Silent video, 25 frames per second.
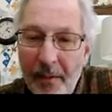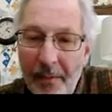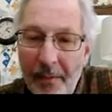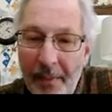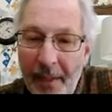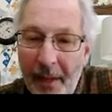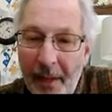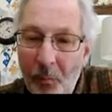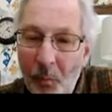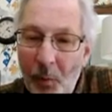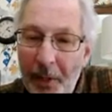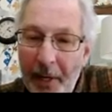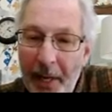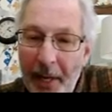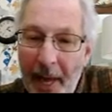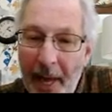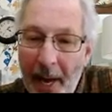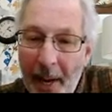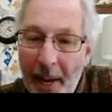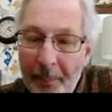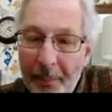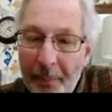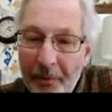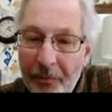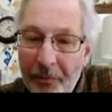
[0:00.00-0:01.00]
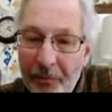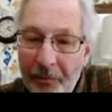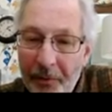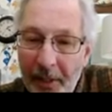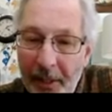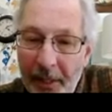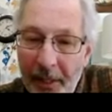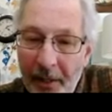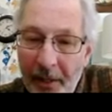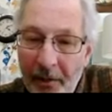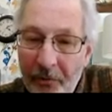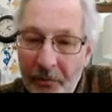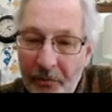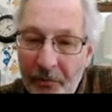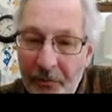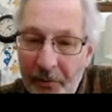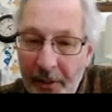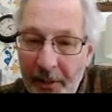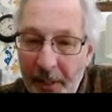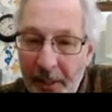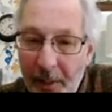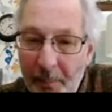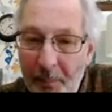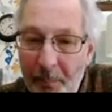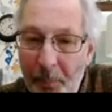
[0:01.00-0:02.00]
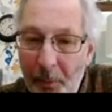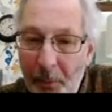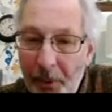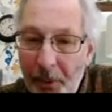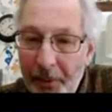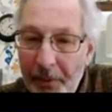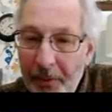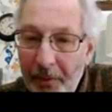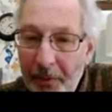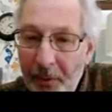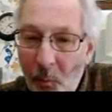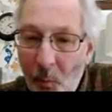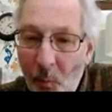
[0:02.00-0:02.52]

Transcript: then what happens is the input,